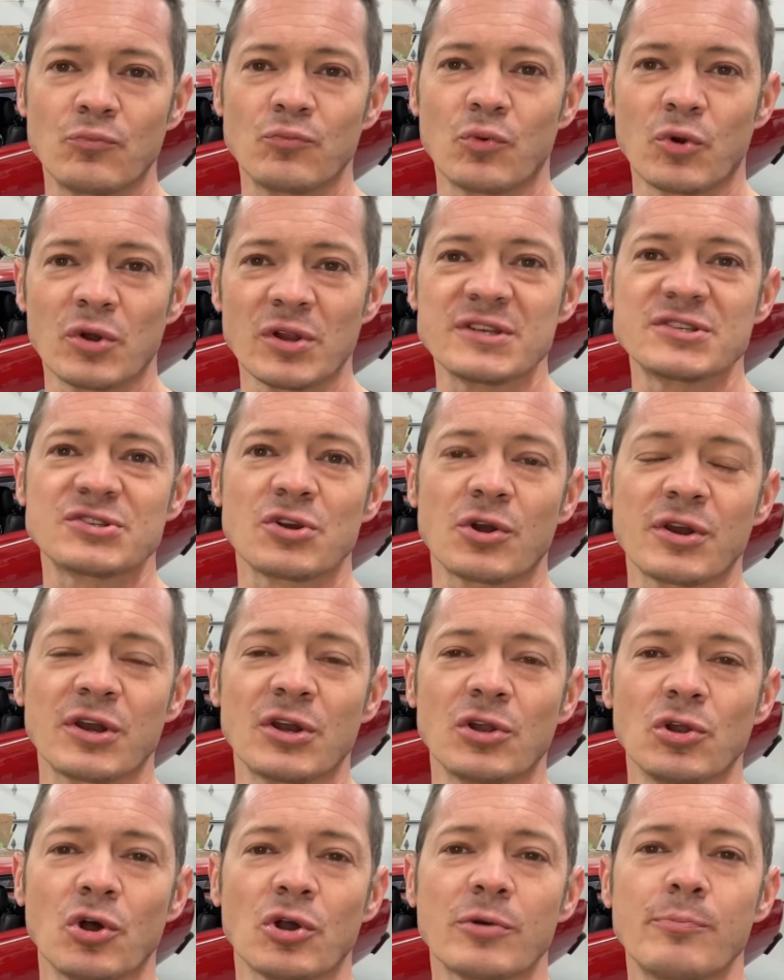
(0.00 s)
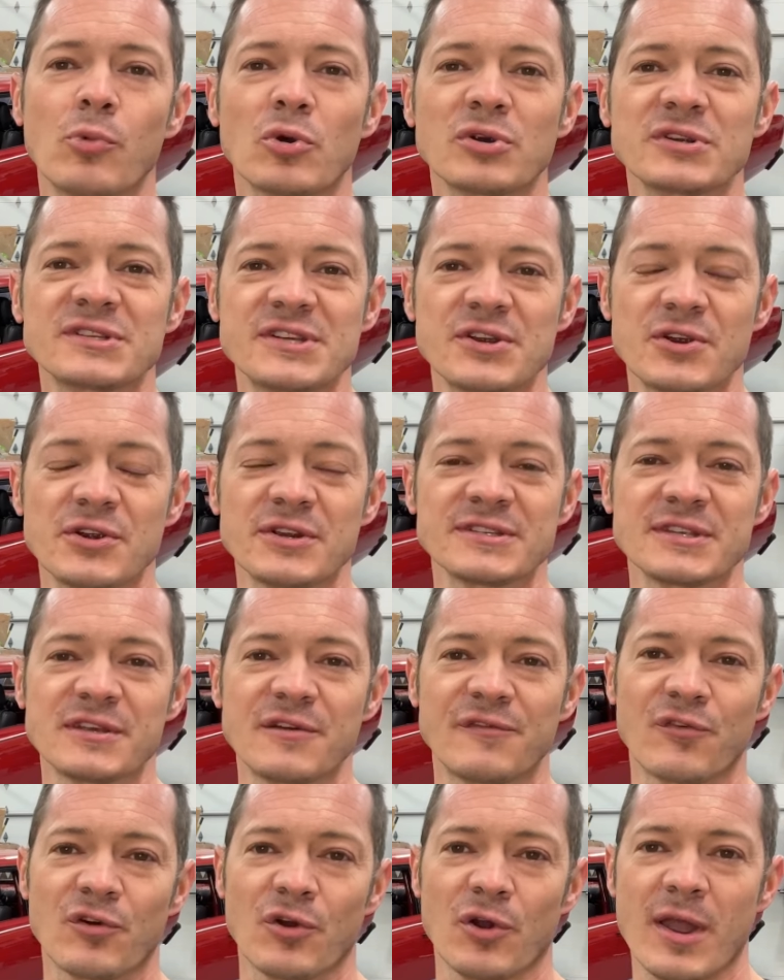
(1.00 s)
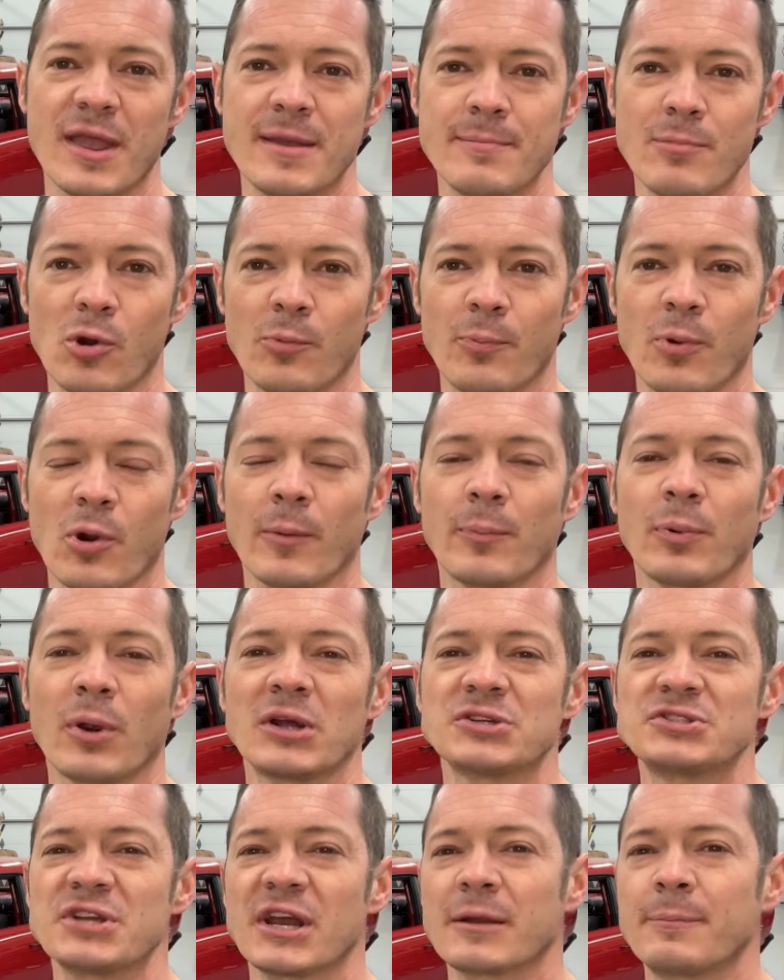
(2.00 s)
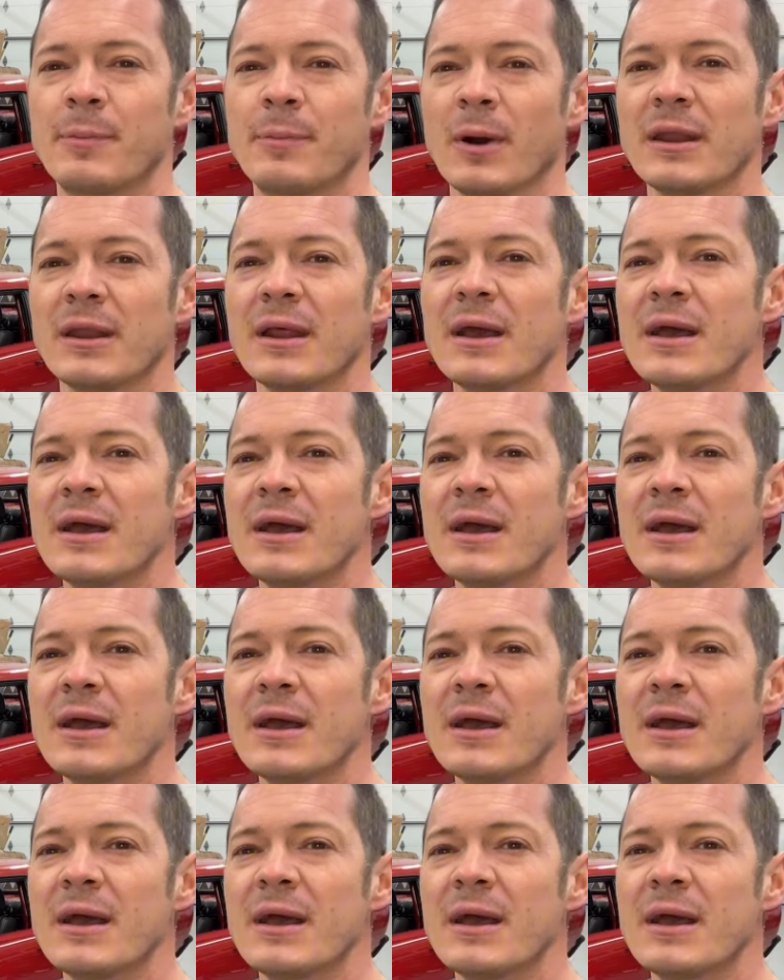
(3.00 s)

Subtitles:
really starting to look more seriously for a Mopar project. But